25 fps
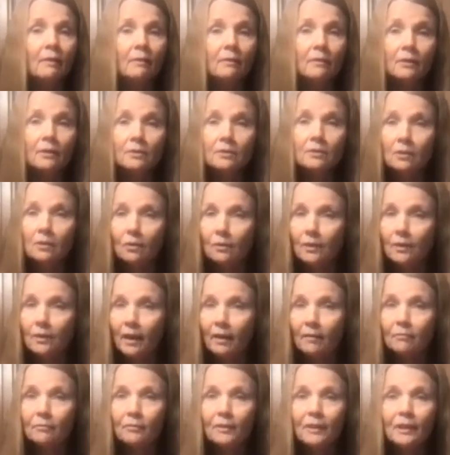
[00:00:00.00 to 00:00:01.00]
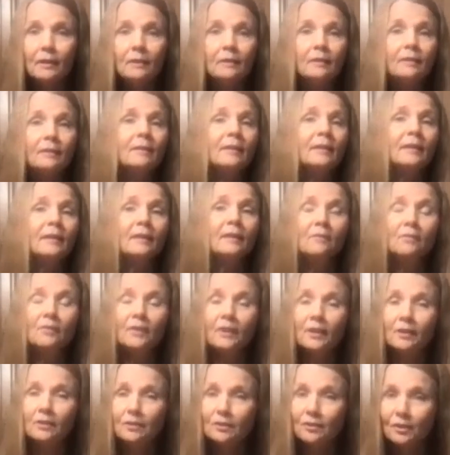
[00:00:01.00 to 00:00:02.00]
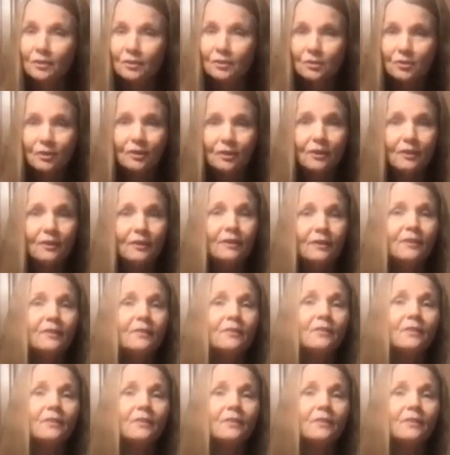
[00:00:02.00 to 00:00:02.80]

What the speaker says: There's no caffeine, there's no sugar,